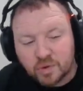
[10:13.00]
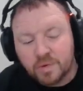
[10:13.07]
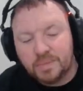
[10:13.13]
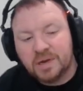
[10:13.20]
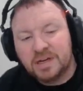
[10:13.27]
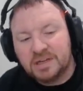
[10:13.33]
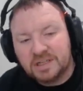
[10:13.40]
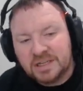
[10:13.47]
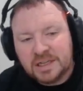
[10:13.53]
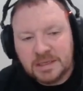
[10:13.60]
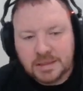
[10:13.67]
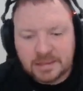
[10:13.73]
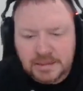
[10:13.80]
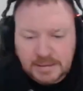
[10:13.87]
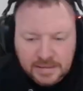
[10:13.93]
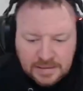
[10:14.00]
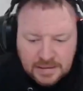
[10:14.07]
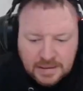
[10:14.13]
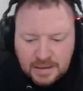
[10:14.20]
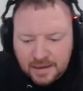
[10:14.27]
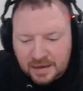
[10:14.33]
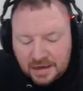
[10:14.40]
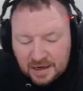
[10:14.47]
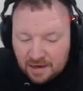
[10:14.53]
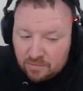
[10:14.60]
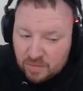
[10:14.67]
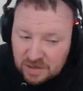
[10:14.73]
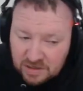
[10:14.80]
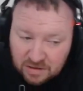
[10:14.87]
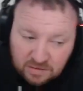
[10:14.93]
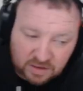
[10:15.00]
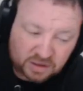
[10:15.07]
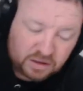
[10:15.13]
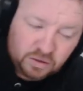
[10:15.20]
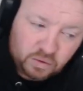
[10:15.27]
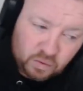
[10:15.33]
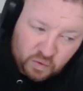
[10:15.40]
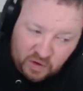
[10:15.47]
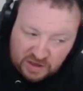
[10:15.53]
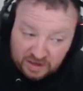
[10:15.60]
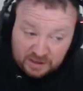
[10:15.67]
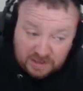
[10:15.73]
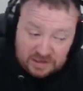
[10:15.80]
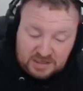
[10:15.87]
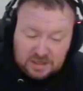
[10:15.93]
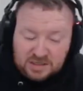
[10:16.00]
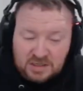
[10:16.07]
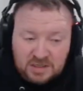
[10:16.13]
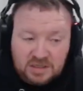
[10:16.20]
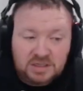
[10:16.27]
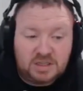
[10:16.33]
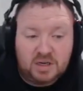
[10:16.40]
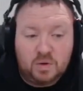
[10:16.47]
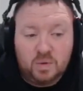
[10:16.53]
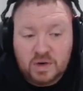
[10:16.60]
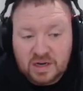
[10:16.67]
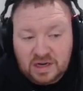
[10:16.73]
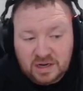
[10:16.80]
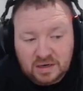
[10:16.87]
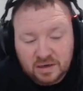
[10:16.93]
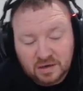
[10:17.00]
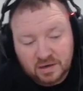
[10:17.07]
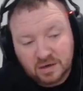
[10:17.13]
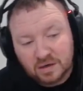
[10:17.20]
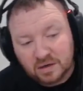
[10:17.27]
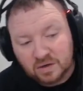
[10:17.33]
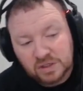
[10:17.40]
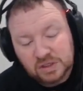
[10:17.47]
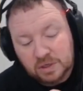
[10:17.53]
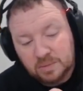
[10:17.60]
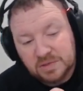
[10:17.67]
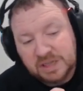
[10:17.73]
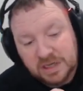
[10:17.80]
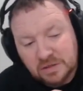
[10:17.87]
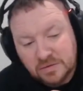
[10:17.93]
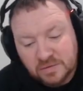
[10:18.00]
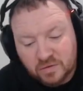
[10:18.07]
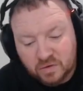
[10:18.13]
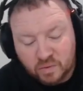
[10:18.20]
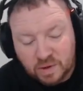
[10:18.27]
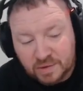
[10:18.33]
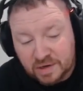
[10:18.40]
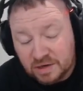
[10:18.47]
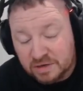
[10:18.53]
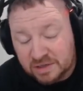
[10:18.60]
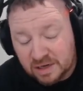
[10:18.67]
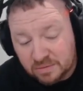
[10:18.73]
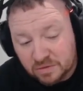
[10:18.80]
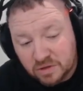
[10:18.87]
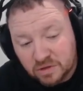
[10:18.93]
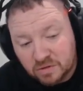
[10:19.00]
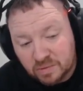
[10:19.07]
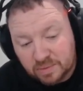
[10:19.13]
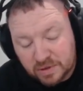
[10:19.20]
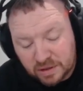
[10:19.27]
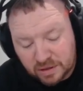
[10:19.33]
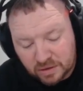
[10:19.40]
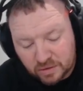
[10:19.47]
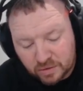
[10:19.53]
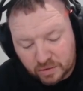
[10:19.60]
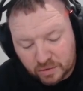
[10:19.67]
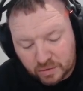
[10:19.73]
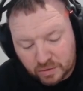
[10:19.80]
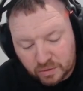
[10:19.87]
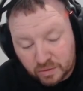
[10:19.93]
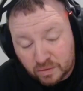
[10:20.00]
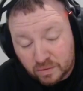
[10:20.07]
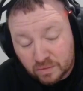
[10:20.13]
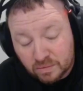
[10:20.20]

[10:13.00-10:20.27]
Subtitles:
ability. Again, we don't know whether this is just solely used on himself or whether he was able to apply it on